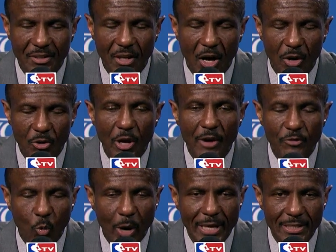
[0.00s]
No, you have to
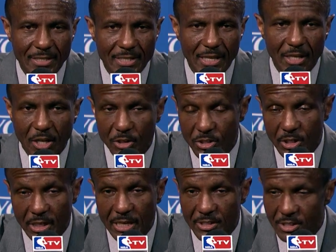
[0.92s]
wait and see, because,
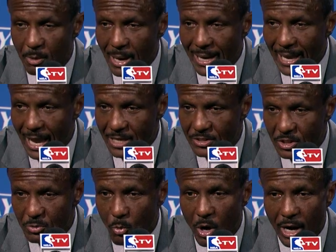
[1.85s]
again, somebody asked
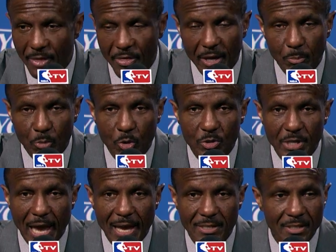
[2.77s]
this morning, I think Bruce
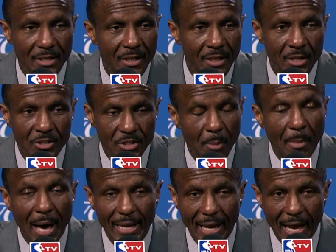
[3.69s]
asked,
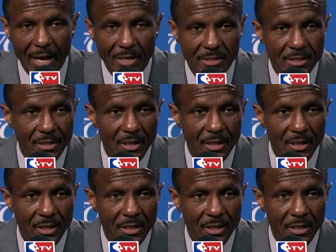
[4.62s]
somebody asked,